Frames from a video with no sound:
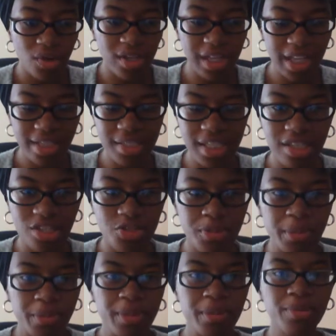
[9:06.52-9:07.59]
know, I like to see those
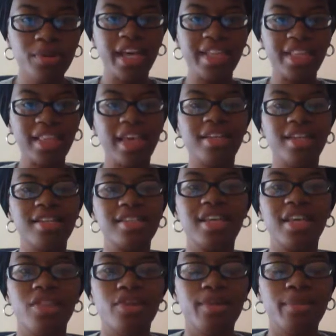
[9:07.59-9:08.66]
people. People like that, they
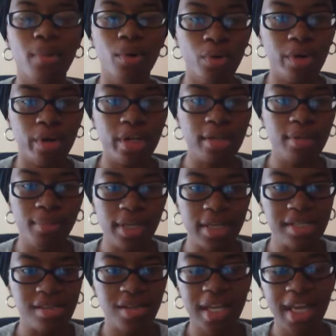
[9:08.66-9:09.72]
say they're boring
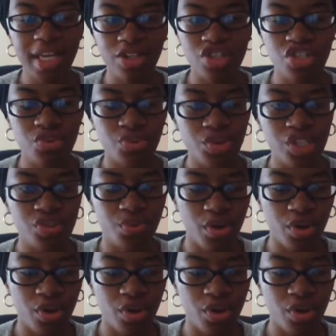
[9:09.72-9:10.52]
because they're not in the streets,